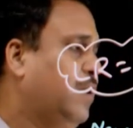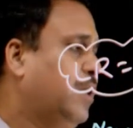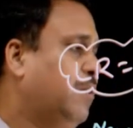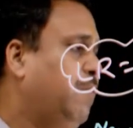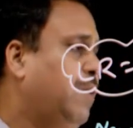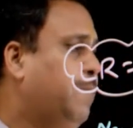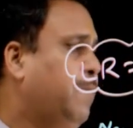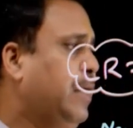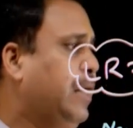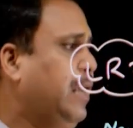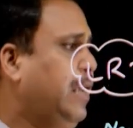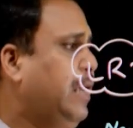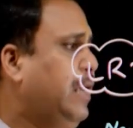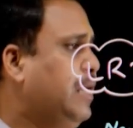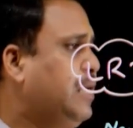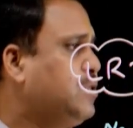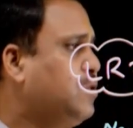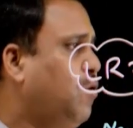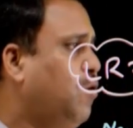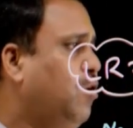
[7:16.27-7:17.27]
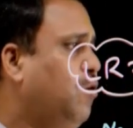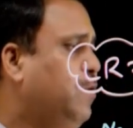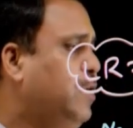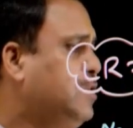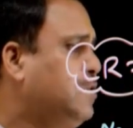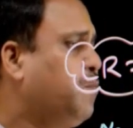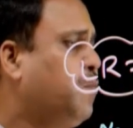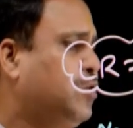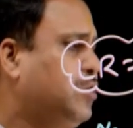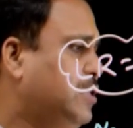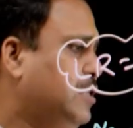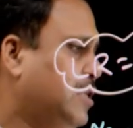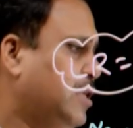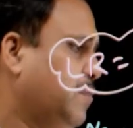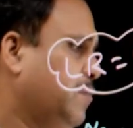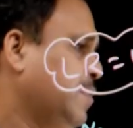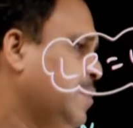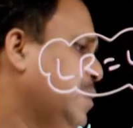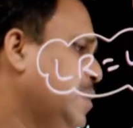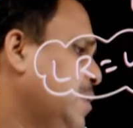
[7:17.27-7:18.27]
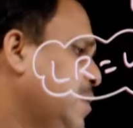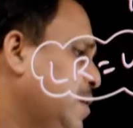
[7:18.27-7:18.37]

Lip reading: Remember, a is always positive.